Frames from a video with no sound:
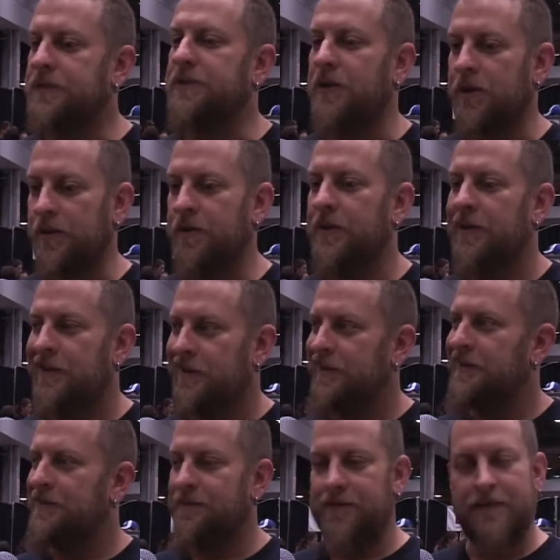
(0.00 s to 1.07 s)
So
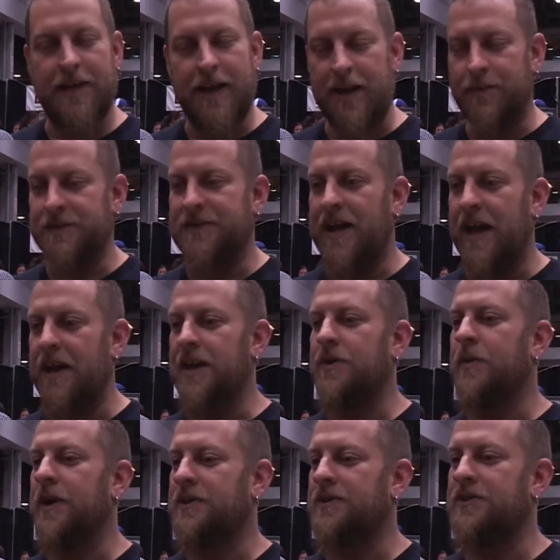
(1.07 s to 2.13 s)
anyone's got any
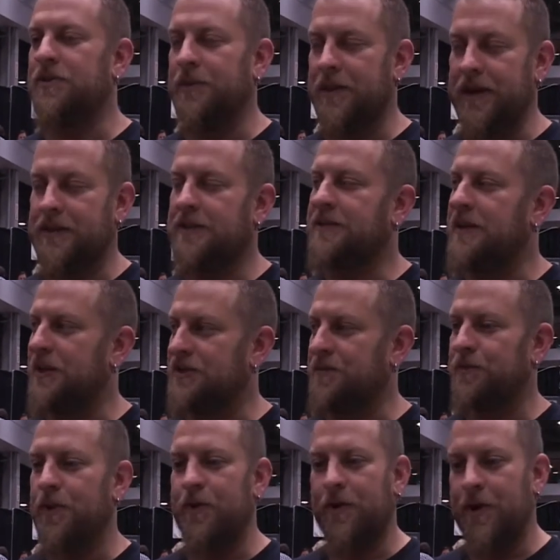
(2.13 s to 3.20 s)
questions or would like to schedule a
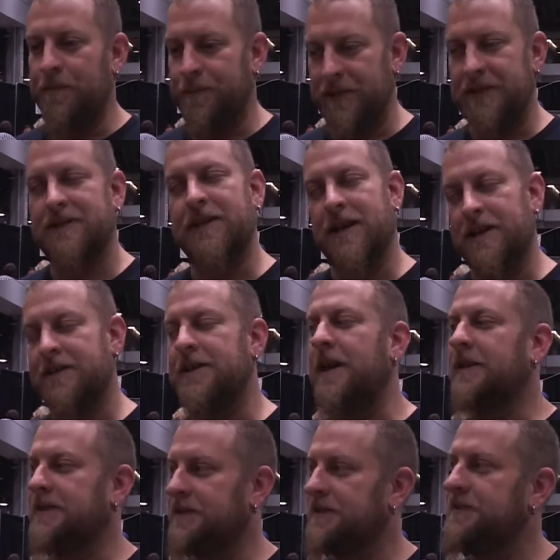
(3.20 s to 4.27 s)
program, please
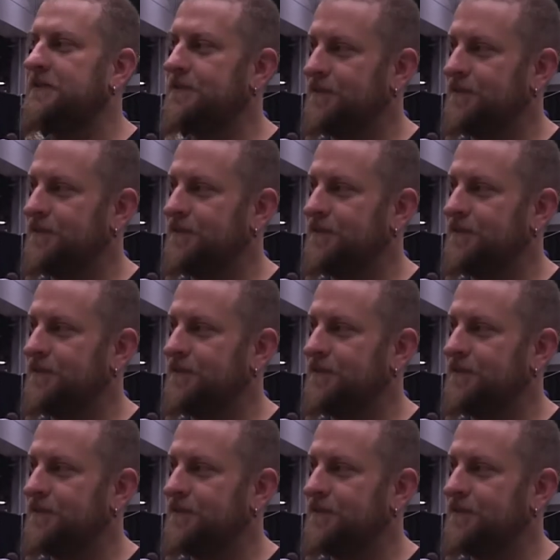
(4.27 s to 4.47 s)
contact us.